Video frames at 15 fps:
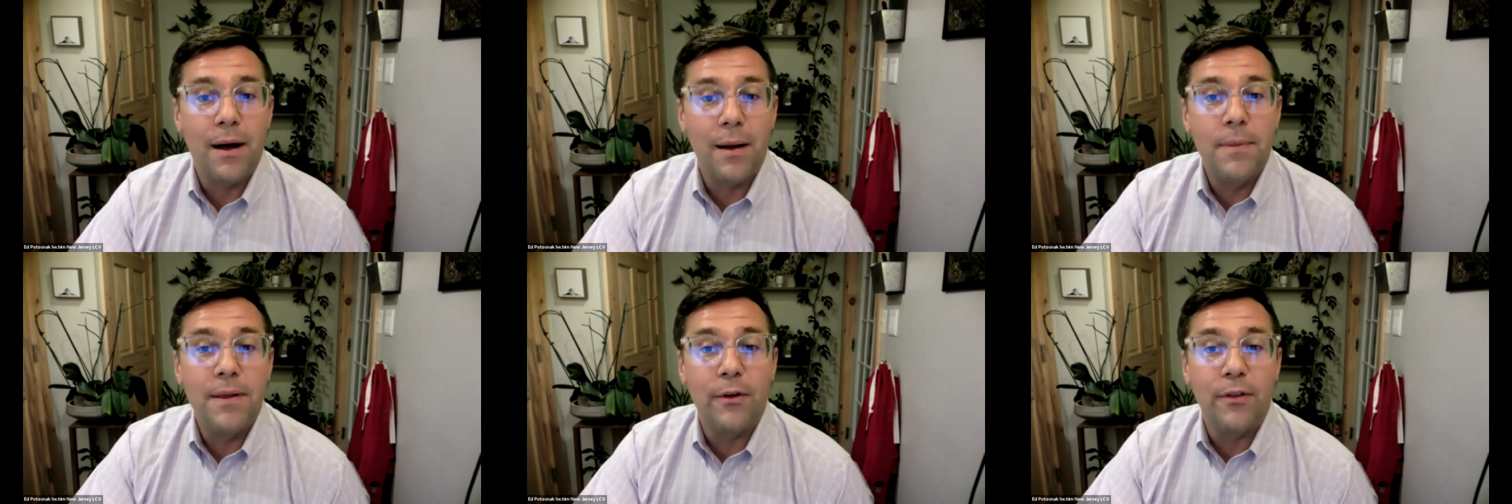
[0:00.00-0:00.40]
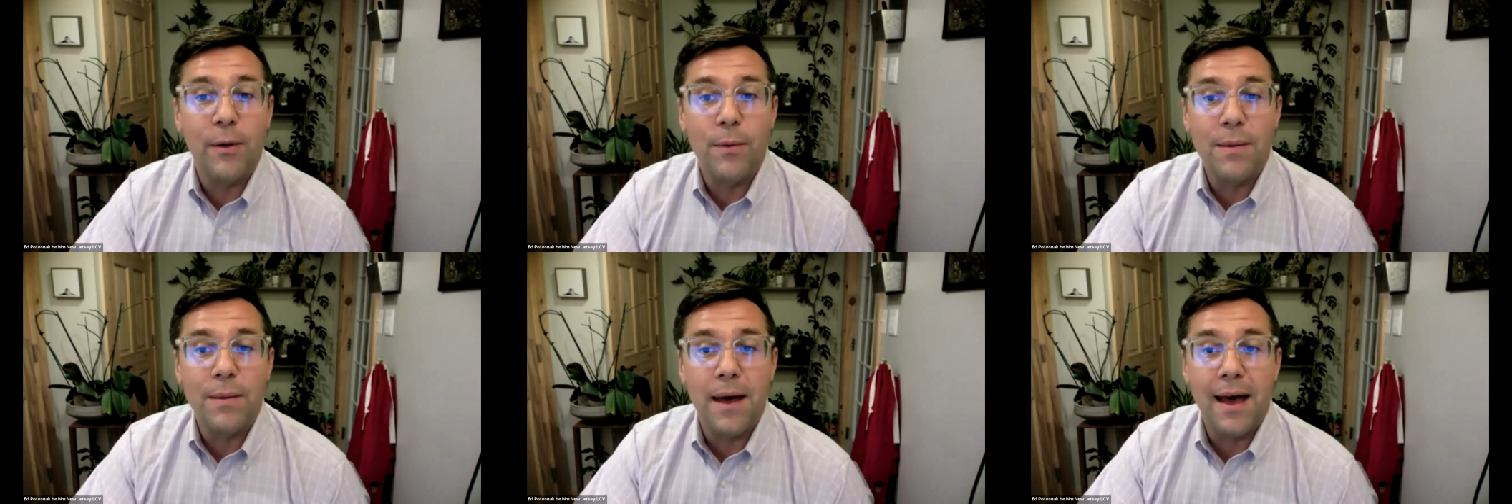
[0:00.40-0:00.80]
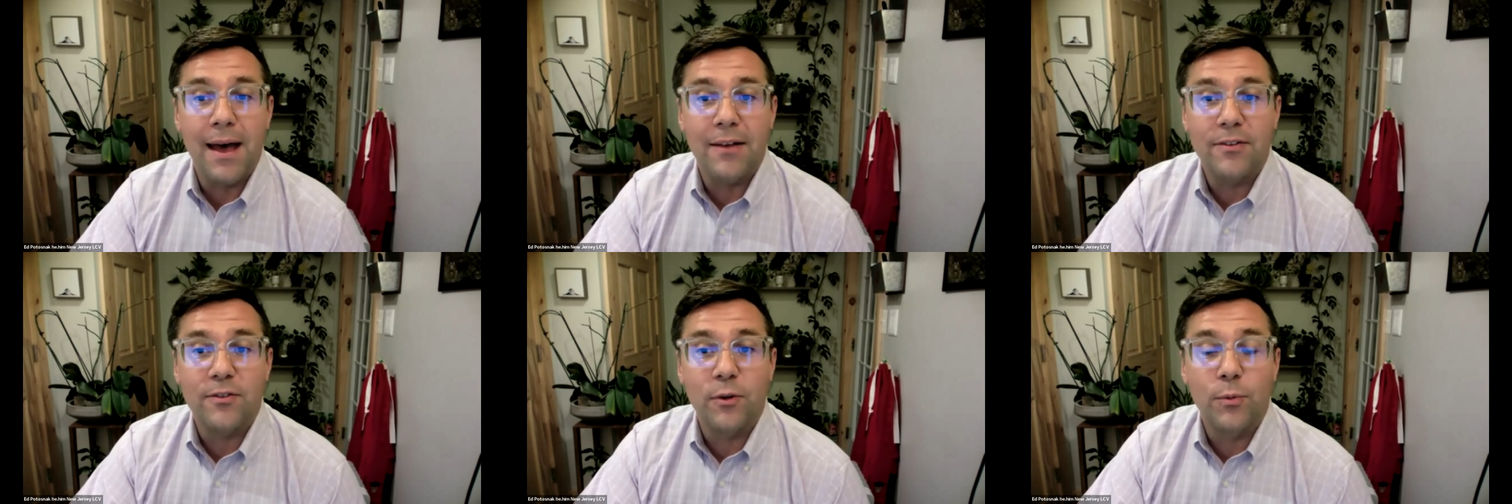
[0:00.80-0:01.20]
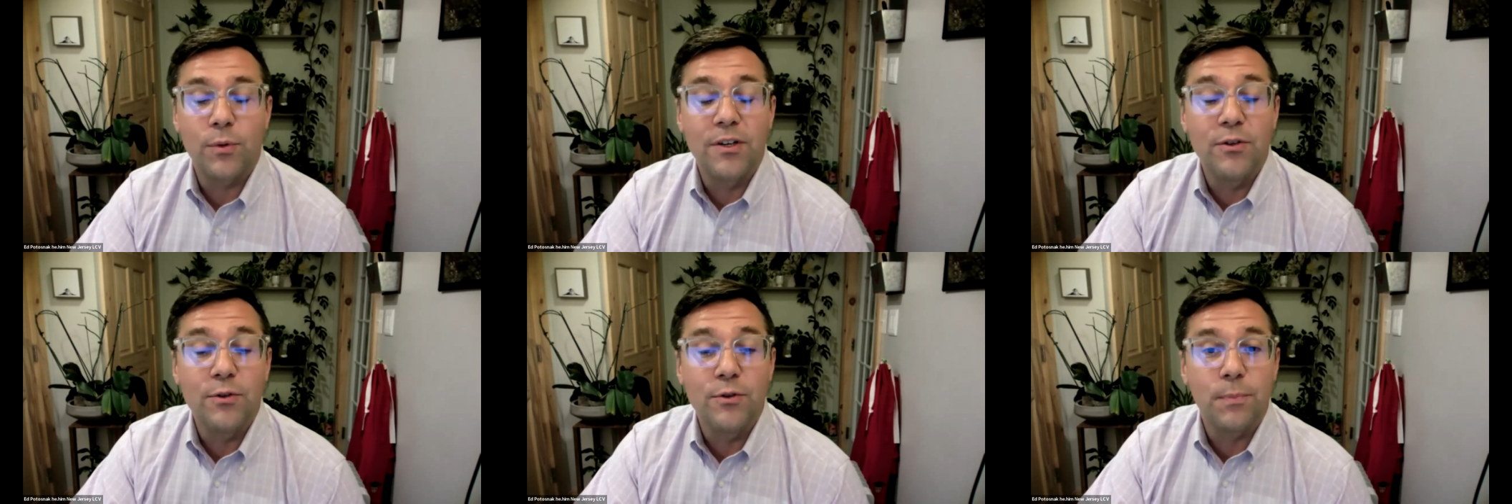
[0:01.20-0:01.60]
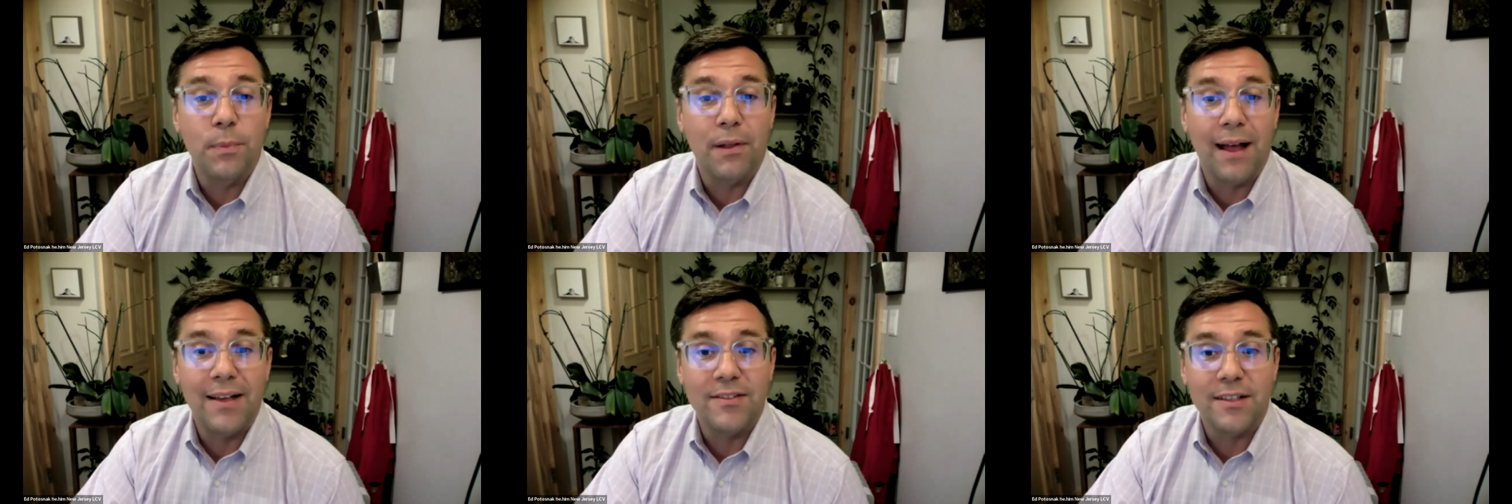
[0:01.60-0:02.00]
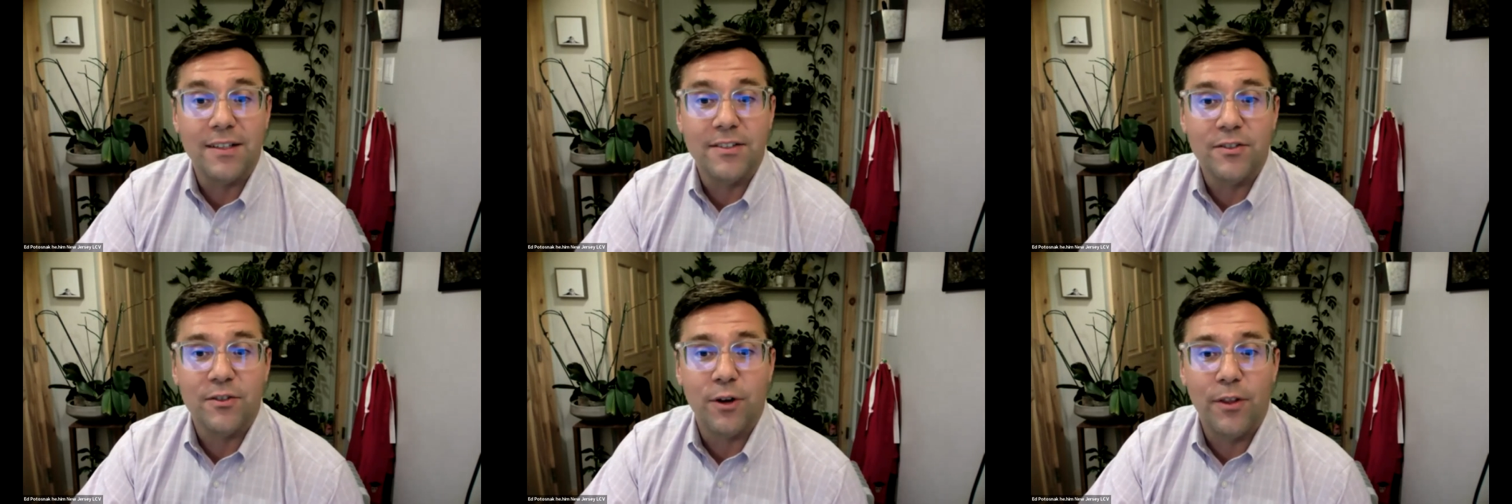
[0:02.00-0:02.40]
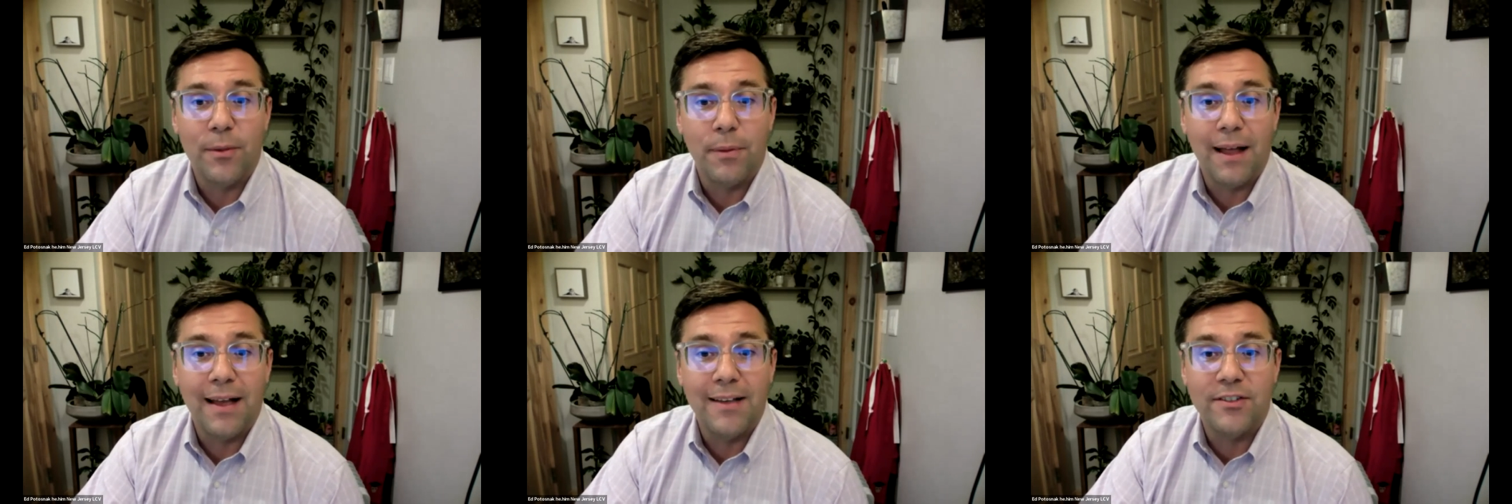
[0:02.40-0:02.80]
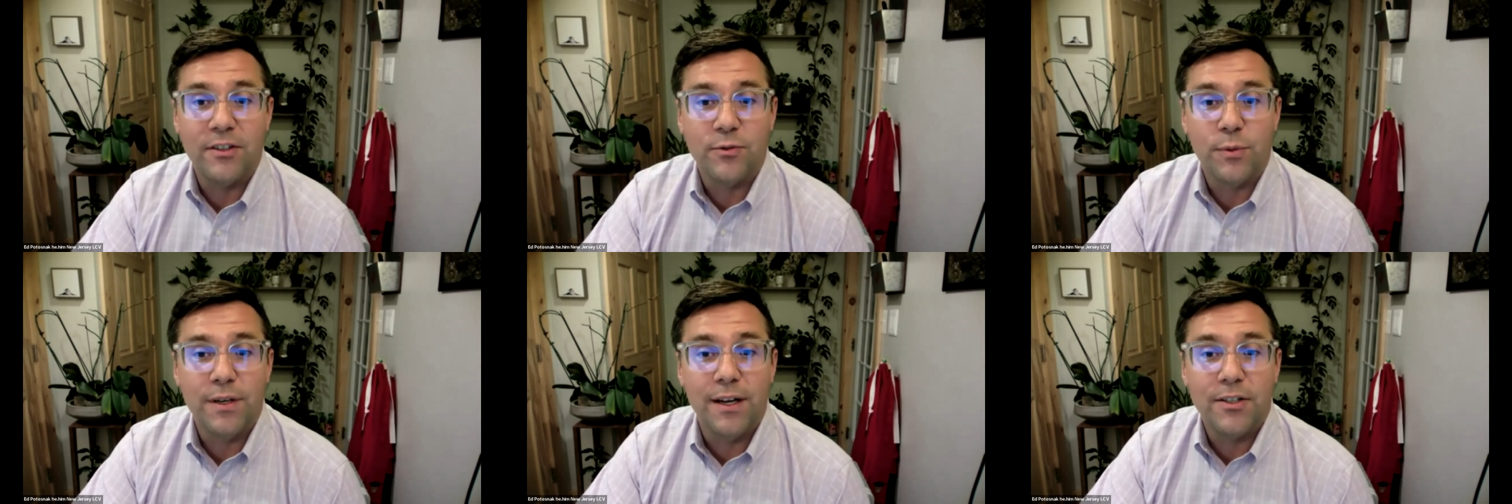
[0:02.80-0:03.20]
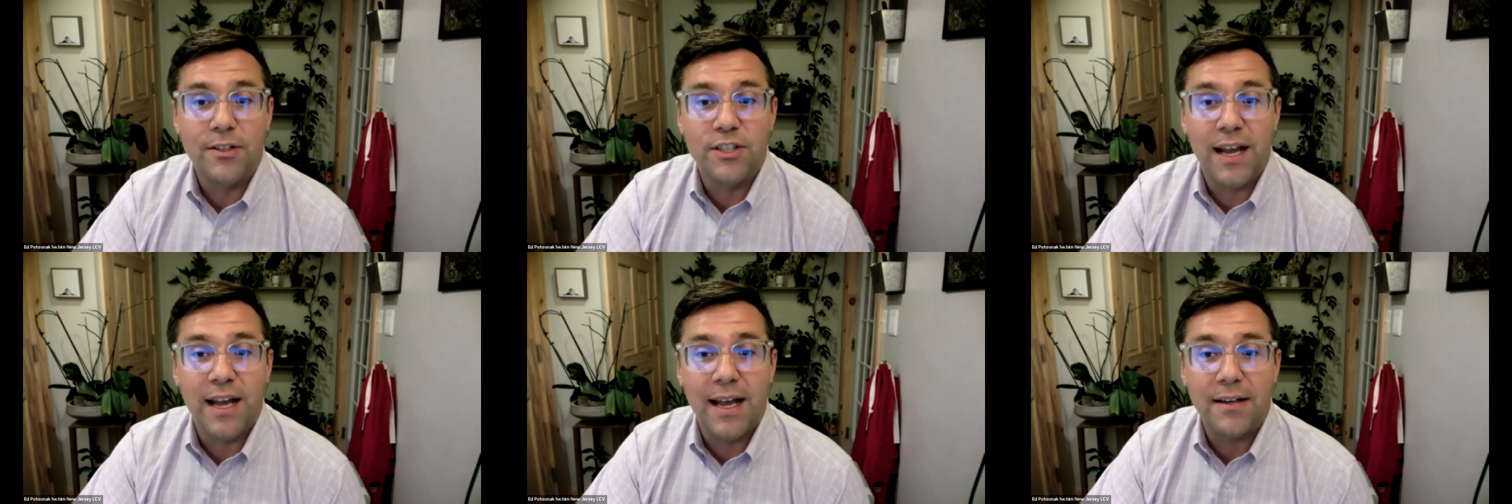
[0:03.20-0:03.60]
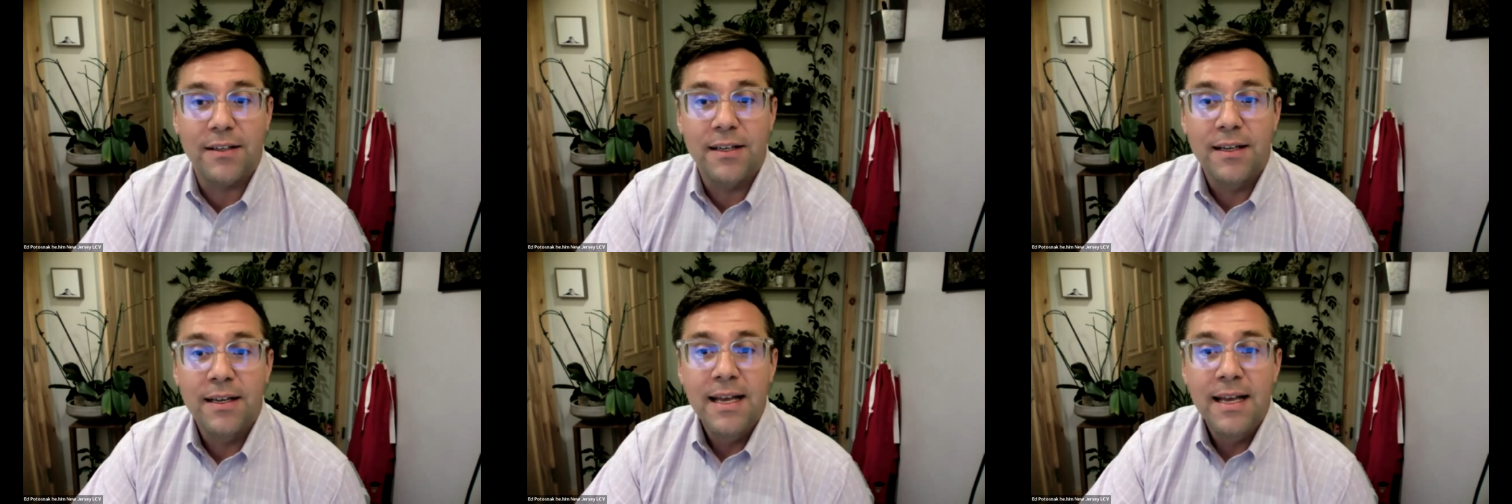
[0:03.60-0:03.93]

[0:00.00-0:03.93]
bill that we passed to reduce plastics. It's called the Plastics Reduction Act.